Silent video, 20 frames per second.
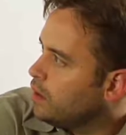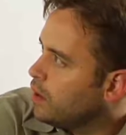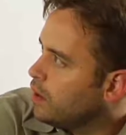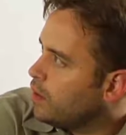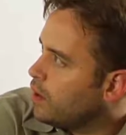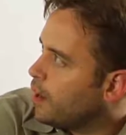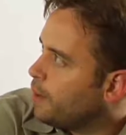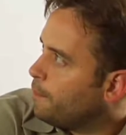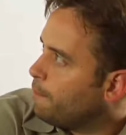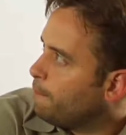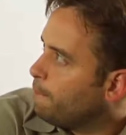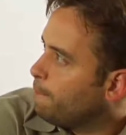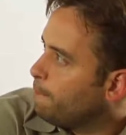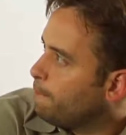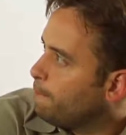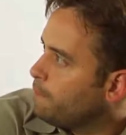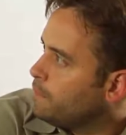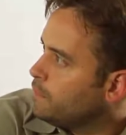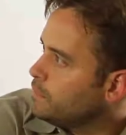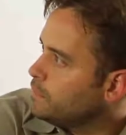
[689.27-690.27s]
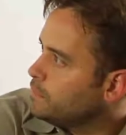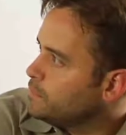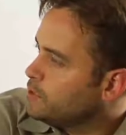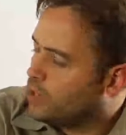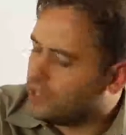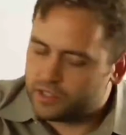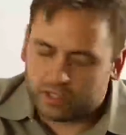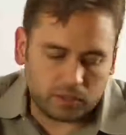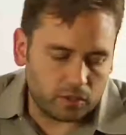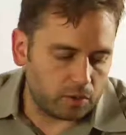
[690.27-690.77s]
all right.
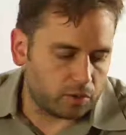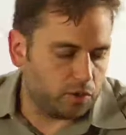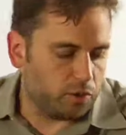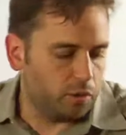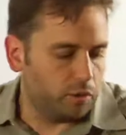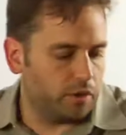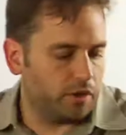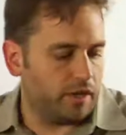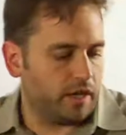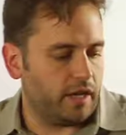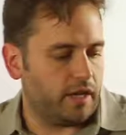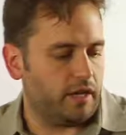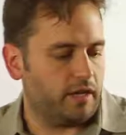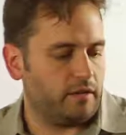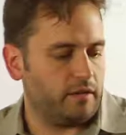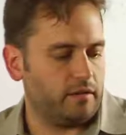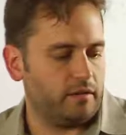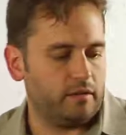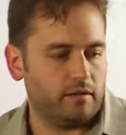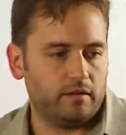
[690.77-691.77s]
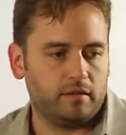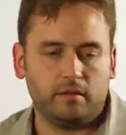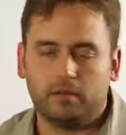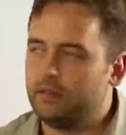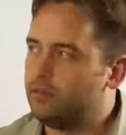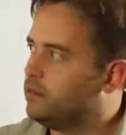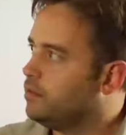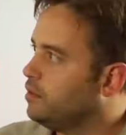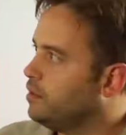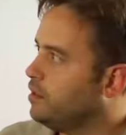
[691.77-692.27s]
So that's a little tour day
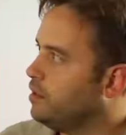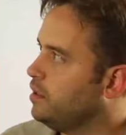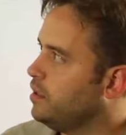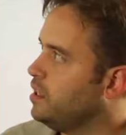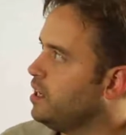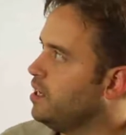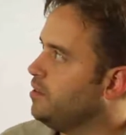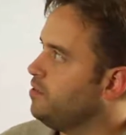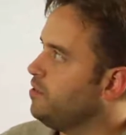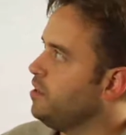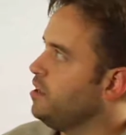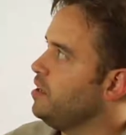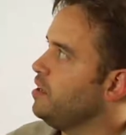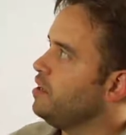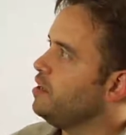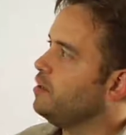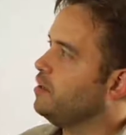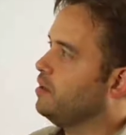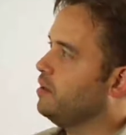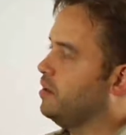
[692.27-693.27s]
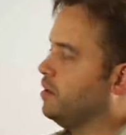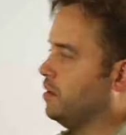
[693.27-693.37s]
EAV